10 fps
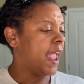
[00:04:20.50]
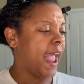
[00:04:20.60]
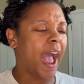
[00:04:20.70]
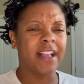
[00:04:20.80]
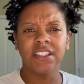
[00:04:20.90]

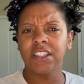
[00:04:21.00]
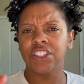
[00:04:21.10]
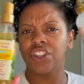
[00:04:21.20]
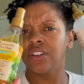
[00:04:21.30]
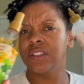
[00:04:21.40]
I
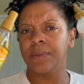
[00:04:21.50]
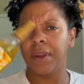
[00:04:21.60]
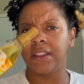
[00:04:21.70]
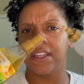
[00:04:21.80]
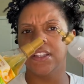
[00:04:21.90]
just chose to
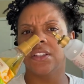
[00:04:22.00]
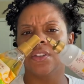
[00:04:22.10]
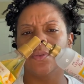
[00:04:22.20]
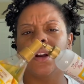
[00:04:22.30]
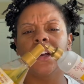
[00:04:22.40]
pick these
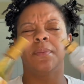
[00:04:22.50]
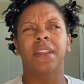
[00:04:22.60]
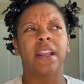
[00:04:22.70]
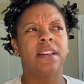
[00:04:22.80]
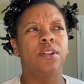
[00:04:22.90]
two up.
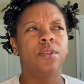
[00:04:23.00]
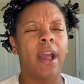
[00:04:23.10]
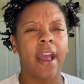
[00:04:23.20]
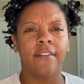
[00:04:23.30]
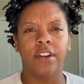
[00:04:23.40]
They do
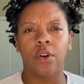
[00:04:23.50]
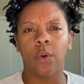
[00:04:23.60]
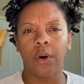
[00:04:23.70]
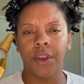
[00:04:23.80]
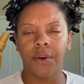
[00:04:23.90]
have an
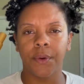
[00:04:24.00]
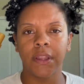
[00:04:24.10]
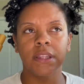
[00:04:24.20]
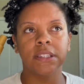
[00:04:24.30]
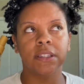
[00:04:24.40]
oil
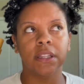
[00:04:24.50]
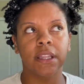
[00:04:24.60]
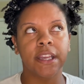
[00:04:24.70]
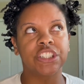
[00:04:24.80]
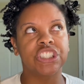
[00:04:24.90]
in this
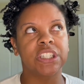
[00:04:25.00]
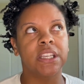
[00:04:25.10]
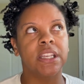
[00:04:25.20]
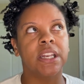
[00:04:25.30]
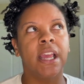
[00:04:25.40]

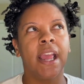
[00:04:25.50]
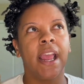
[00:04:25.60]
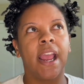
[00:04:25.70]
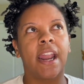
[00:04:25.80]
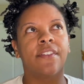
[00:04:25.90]
collection,
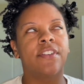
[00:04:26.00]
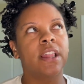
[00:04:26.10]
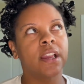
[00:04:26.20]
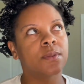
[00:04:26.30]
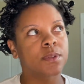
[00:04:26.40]
and I feel
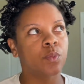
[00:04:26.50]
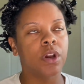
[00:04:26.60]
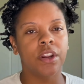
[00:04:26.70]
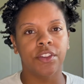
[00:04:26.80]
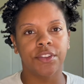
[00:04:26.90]
like it was
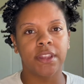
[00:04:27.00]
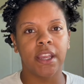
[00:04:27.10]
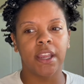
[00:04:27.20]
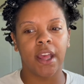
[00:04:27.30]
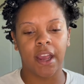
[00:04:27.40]
one other
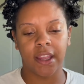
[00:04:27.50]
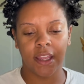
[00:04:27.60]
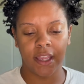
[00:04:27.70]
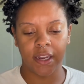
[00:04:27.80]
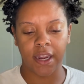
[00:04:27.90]
thing, and I
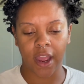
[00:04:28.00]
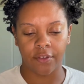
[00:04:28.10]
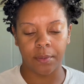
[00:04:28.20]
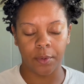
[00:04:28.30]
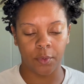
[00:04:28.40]
cannot
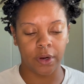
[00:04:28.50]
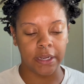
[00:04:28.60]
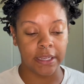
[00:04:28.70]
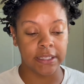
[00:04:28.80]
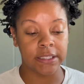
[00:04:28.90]
remember what
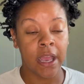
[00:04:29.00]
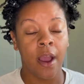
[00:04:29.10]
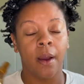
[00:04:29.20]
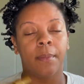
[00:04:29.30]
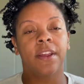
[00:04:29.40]
it is.
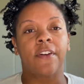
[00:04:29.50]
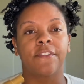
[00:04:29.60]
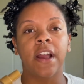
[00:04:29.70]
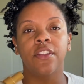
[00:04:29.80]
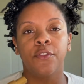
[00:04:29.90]
But if I
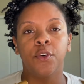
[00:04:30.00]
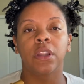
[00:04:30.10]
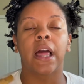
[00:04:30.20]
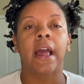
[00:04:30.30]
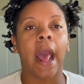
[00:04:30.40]
find the full
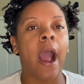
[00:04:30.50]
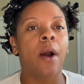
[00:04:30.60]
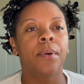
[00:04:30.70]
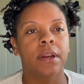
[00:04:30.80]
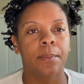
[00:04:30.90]
line, I'll
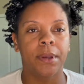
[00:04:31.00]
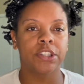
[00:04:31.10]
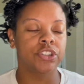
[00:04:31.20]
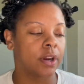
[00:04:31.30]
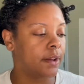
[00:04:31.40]
put a
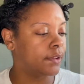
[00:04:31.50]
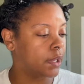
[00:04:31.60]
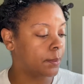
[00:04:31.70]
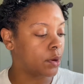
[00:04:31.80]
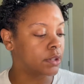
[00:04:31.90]
picture of it
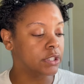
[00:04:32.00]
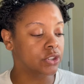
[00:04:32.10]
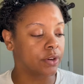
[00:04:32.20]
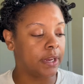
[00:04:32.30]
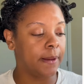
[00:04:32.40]
up on the
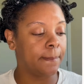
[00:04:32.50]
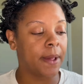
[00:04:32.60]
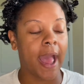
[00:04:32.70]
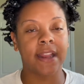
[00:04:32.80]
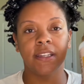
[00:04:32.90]
screen.
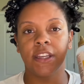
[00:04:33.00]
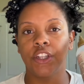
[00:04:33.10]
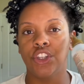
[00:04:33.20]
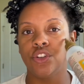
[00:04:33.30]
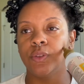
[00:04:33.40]
But I
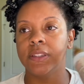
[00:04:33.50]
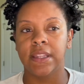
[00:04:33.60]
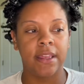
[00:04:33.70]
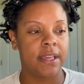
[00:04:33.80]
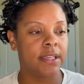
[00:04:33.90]
did use
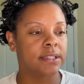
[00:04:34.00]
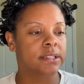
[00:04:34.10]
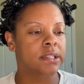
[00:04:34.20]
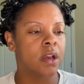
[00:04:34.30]
this